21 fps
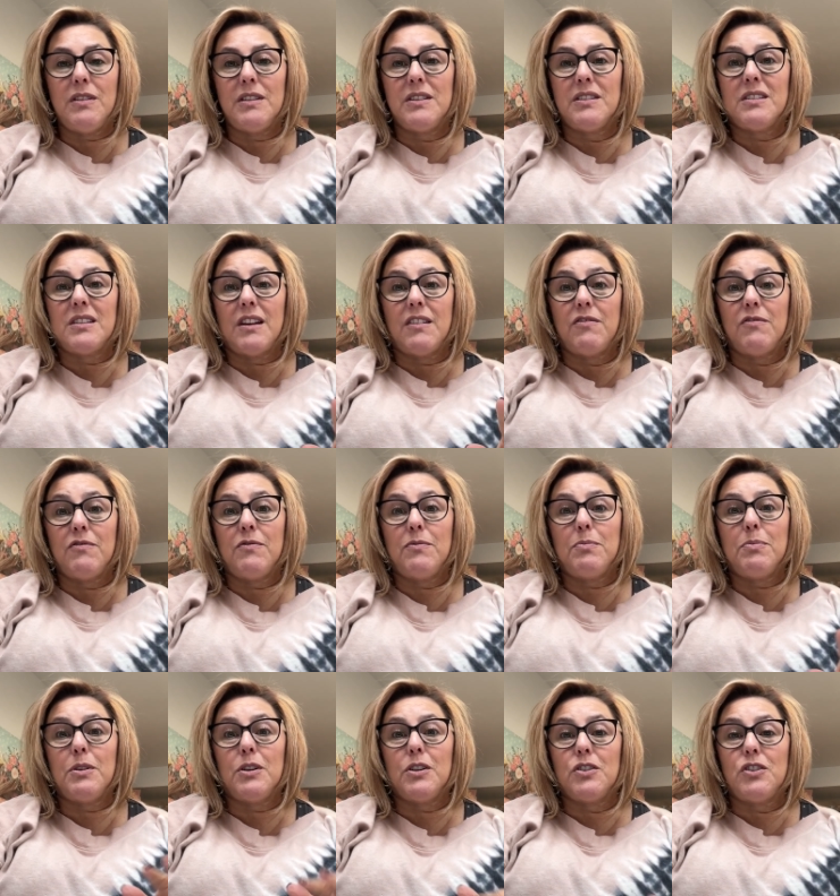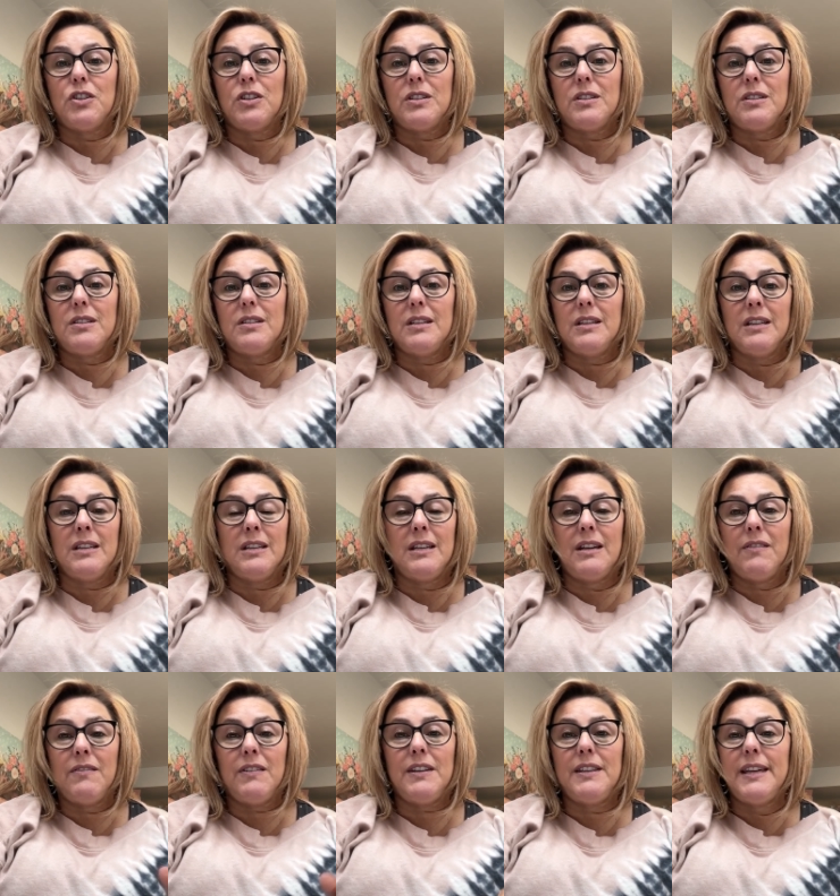the stuff purchased and
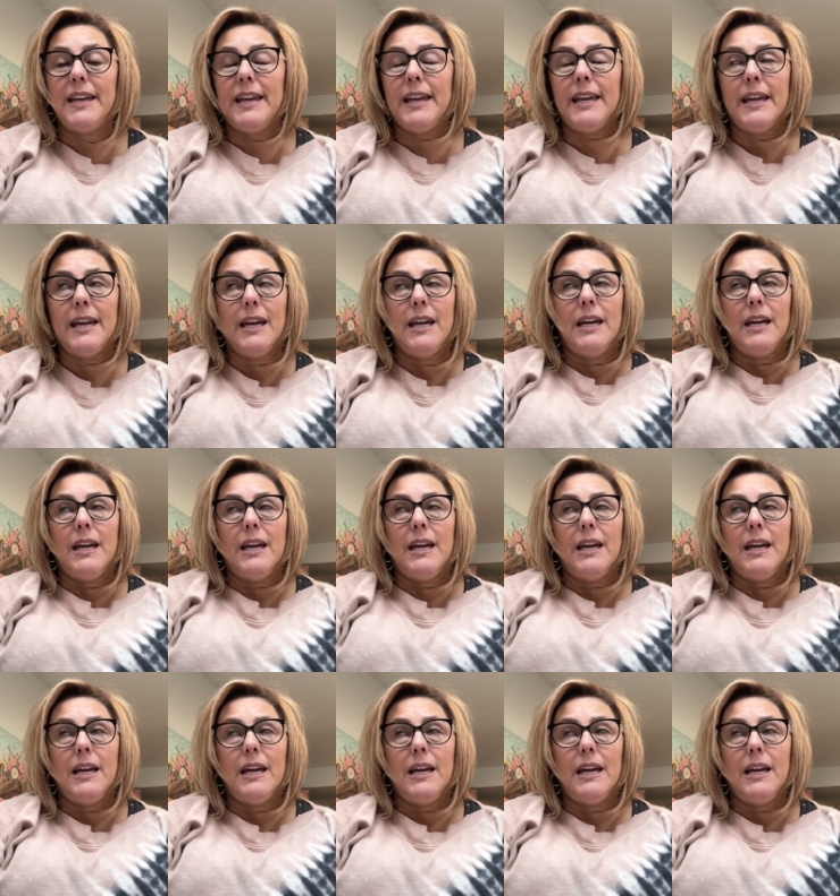everything.